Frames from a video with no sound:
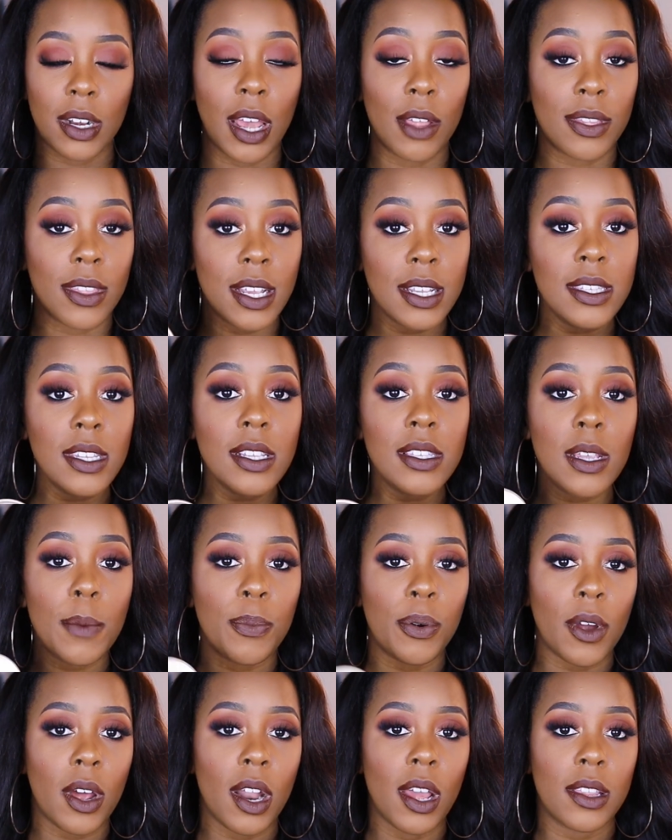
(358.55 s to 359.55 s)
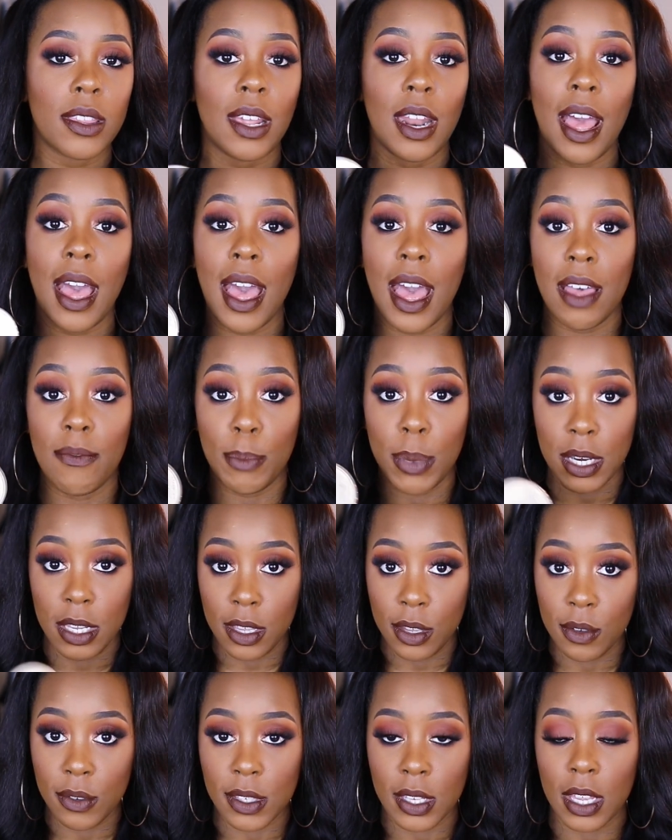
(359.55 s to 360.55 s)
Now this is a product that I have been
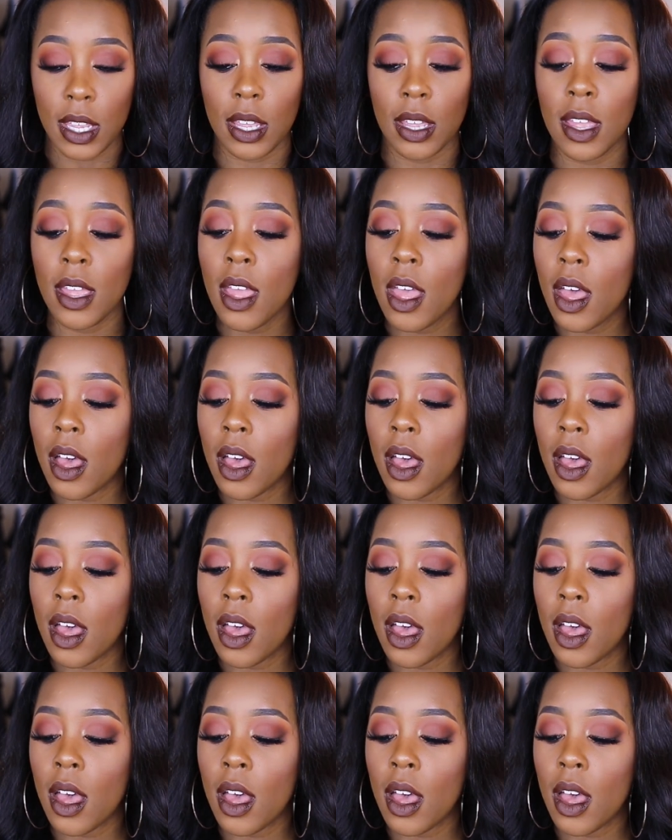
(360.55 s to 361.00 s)
using using.